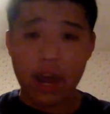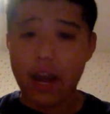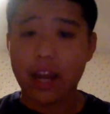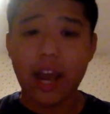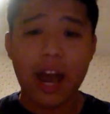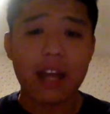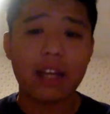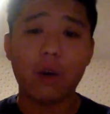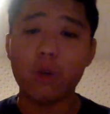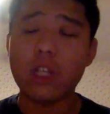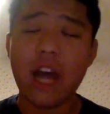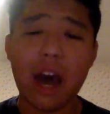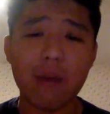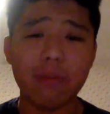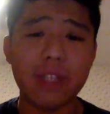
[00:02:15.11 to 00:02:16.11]
I gotta go
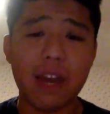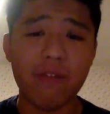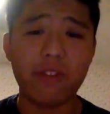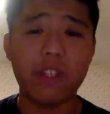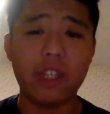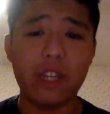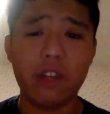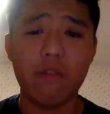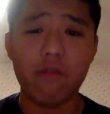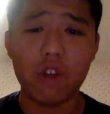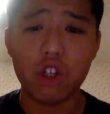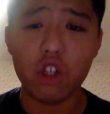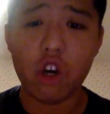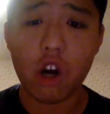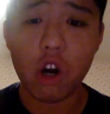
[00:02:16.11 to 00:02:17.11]
top 17 for
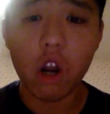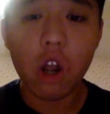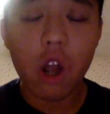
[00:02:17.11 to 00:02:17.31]
sure.